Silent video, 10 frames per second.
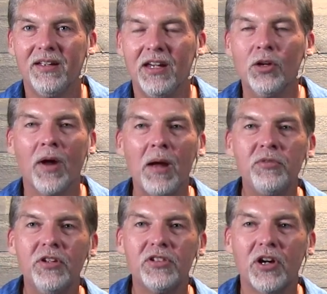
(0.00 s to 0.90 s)
And you know what happened
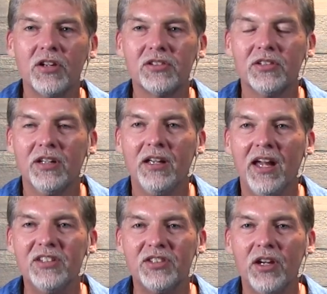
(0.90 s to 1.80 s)
to the church?
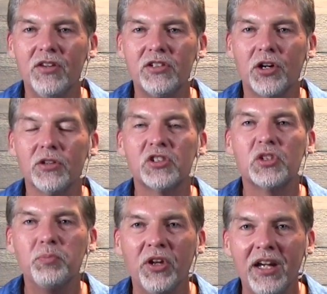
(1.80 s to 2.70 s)
Instead of the church
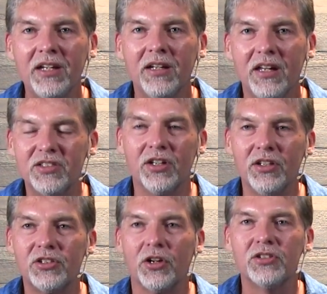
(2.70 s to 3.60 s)
splitting, instead of the
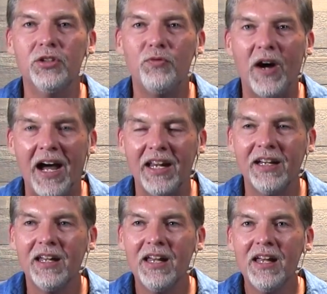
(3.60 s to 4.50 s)
church
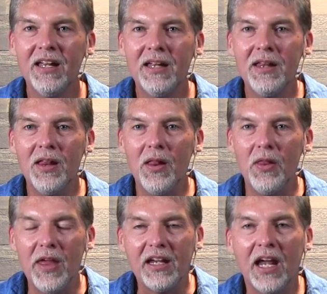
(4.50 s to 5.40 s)
dividing,
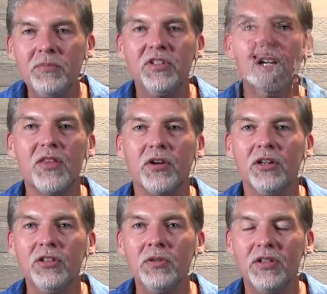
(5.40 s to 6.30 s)
they came together
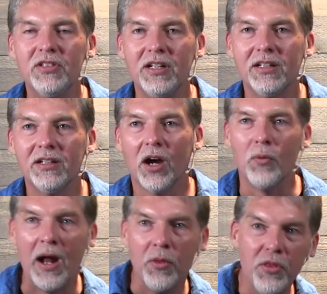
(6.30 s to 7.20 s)
in unity
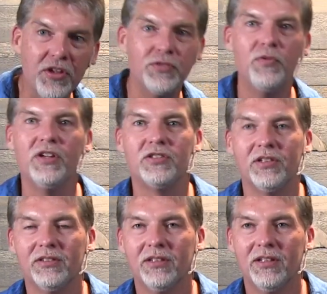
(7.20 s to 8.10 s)
around this
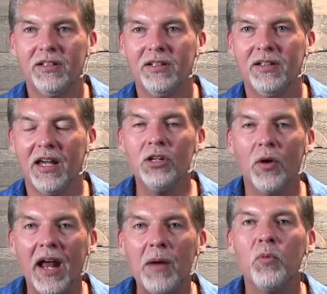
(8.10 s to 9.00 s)
vision. And you know
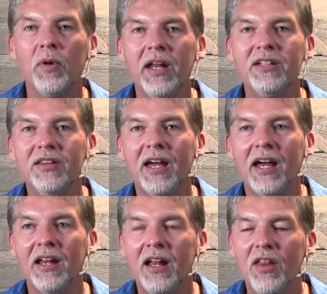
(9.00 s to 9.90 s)
what happened when they did
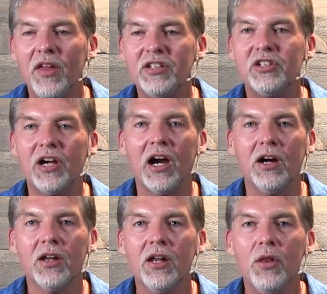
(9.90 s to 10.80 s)
that? They
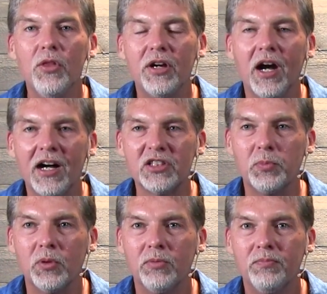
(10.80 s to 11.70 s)
shared the
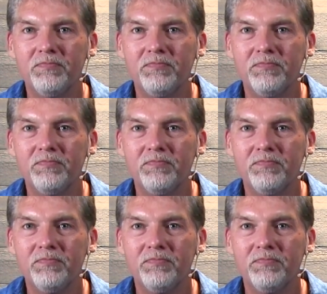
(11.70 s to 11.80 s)
gospel.